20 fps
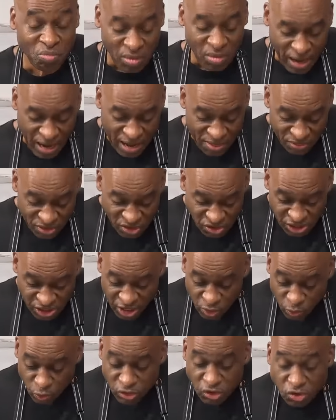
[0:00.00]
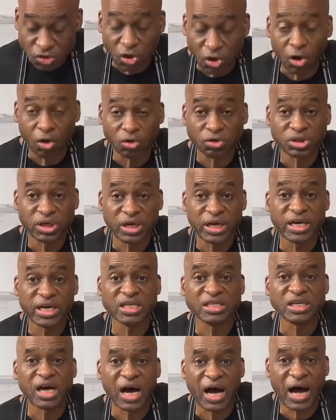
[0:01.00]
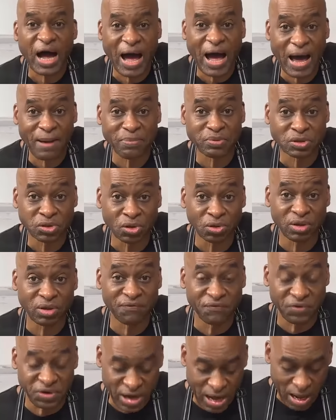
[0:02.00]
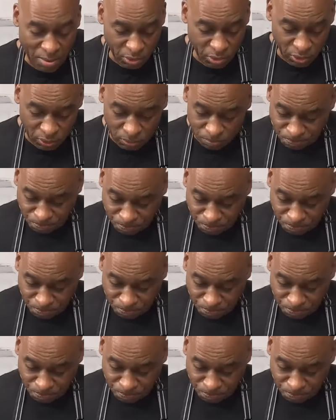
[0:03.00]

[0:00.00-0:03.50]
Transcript: And this end result is absolutely phenomenal.